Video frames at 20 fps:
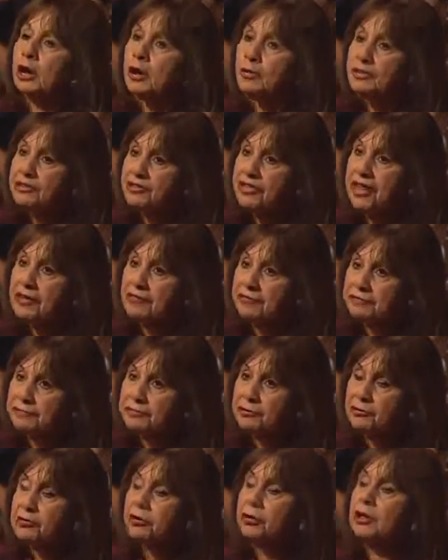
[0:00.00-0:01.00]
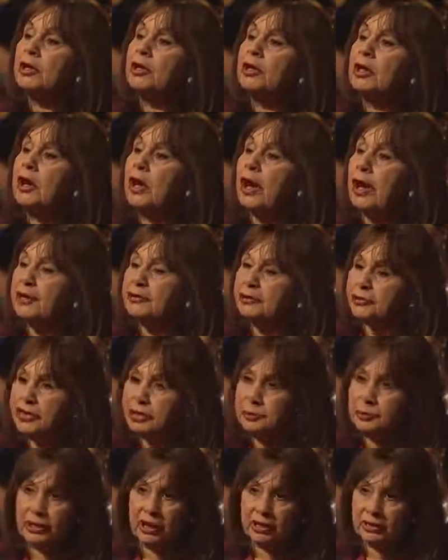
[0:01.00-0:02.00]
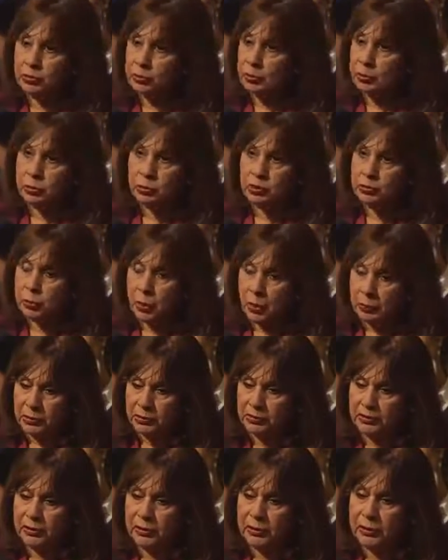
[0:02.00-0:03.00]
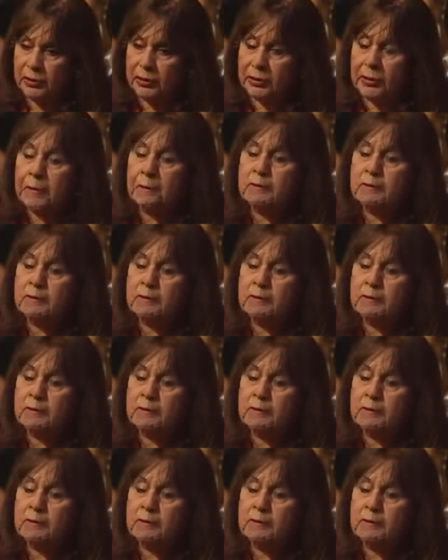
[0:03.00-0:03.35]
theft and keeping other people's property.